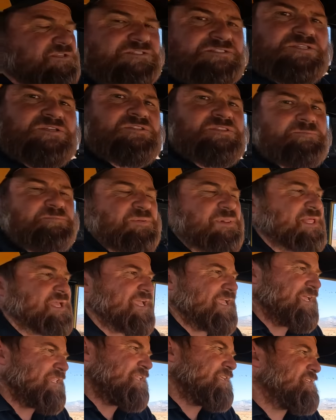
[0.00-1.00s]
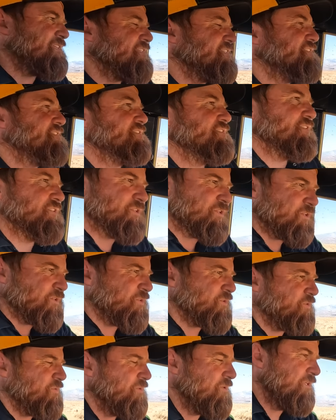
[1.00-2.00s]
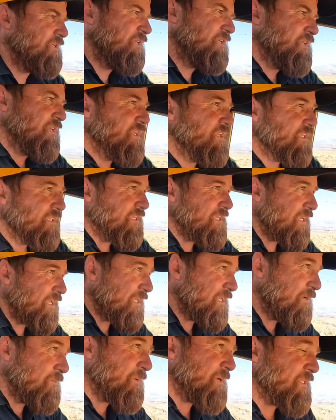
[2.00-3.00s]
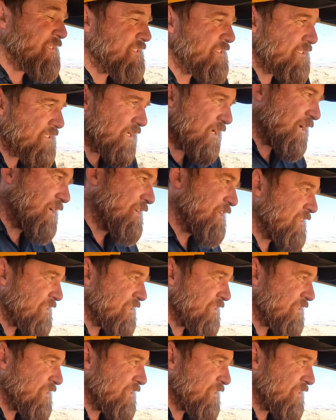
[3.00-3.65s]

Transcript: So the plan is to get him unstuck,